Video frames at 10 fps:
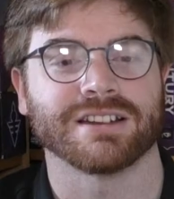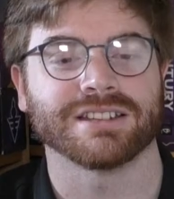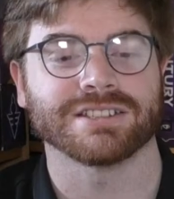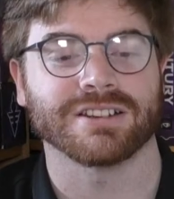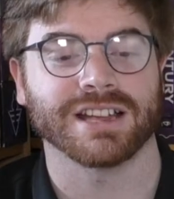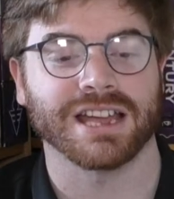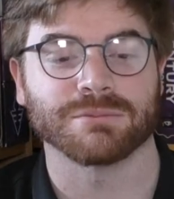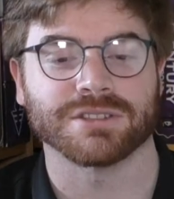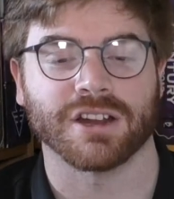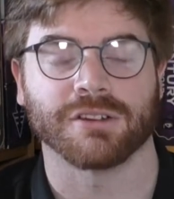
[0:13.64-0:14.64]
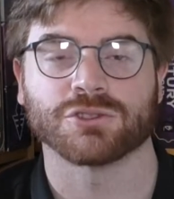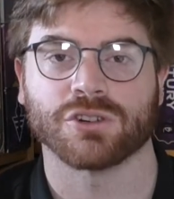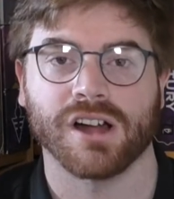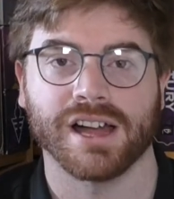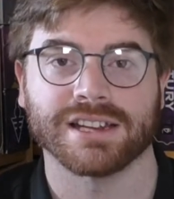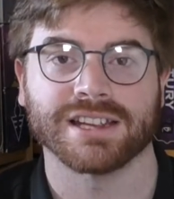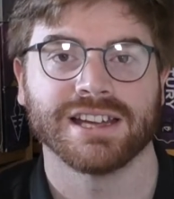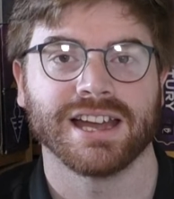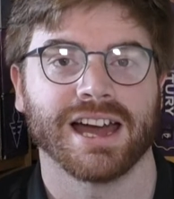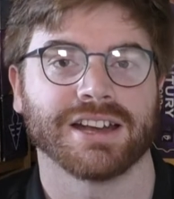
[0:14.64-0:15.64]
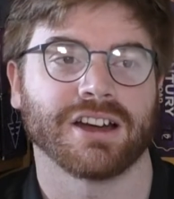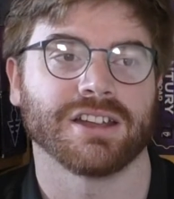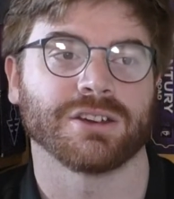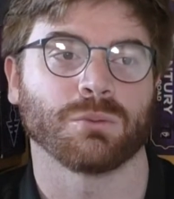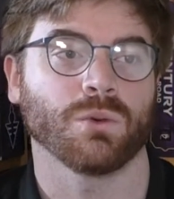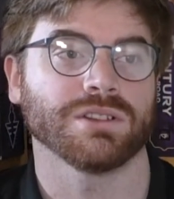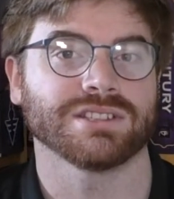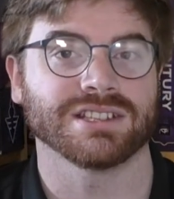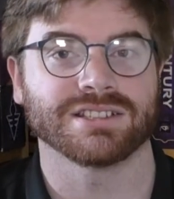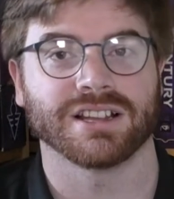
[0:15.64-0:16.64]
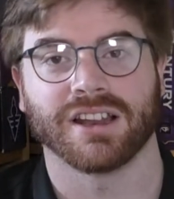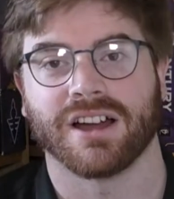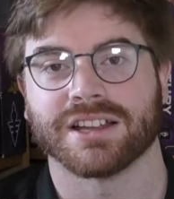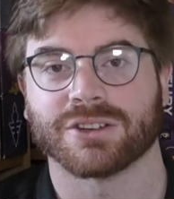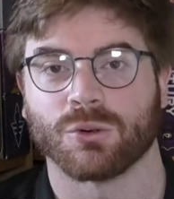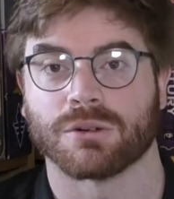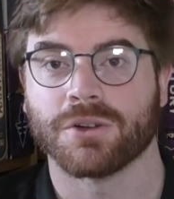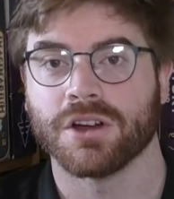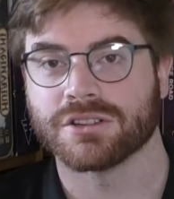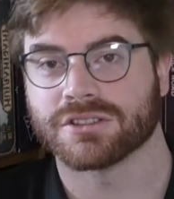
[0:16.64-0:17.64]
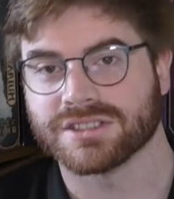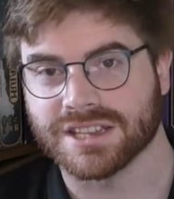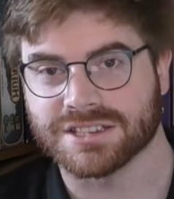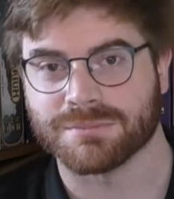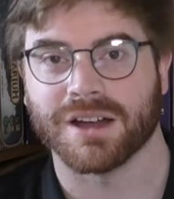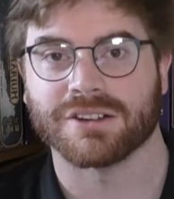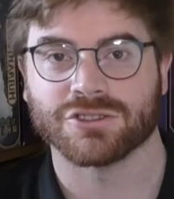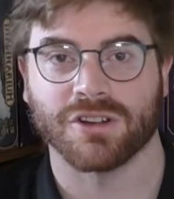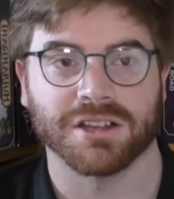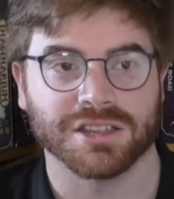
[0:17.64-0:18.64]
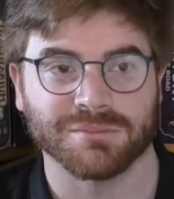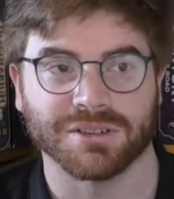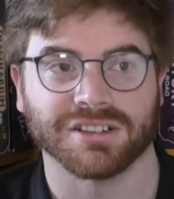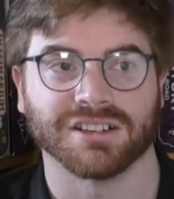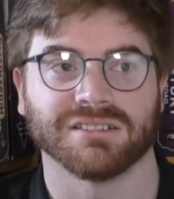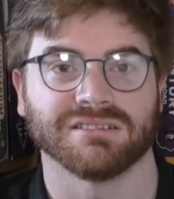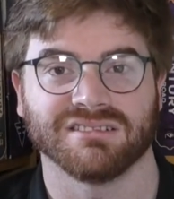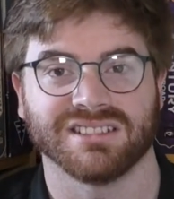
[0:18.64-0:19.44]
Now these are games that I've tried and either wanted to like or have heard good things about, tried them and gone,